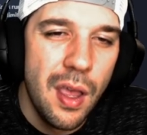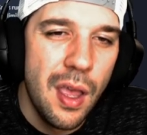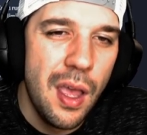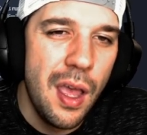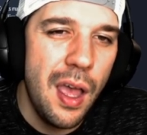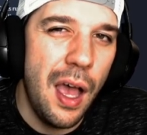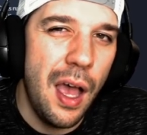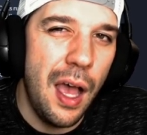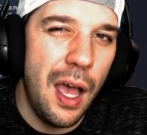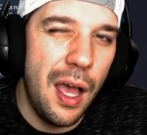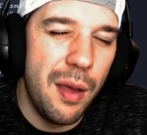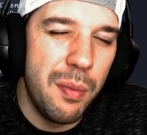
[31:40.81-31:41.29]

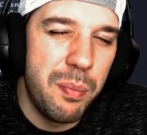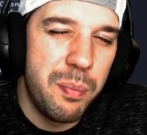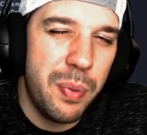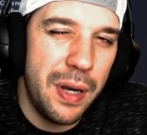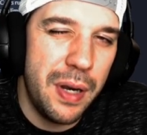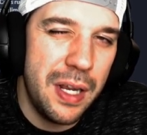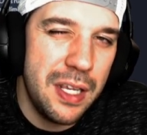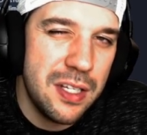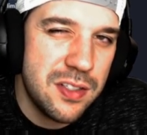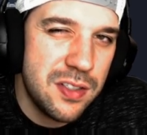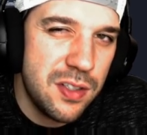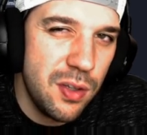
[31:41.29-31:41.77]
Uh, but I
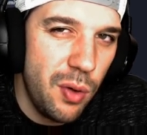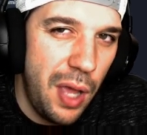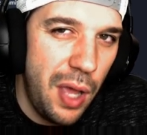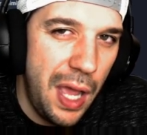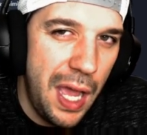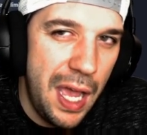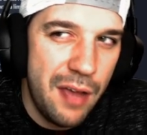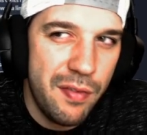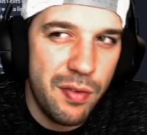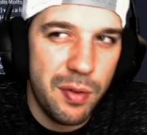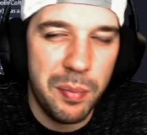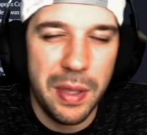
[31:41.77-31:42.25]
still
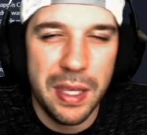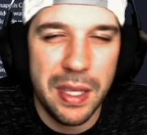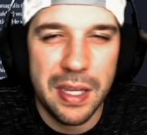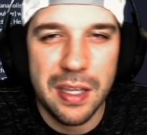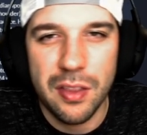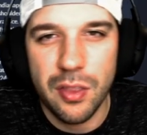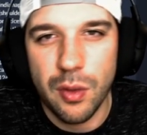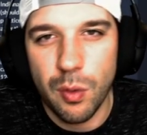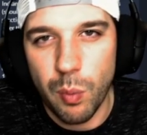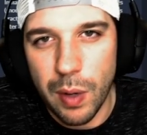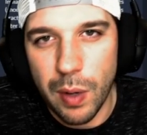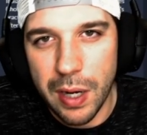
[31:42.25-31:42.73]
have him like in
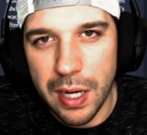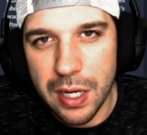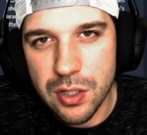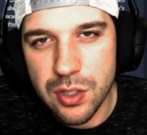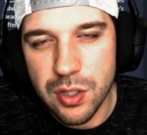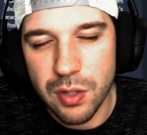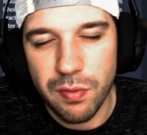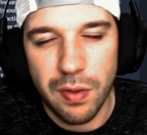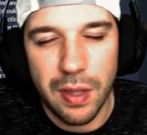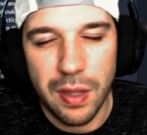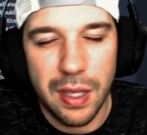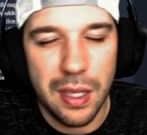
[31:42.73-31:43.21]
the range
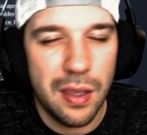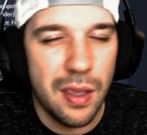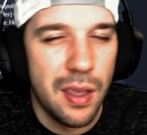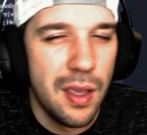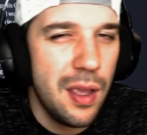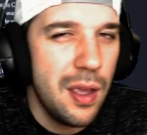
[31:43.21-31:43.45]
of like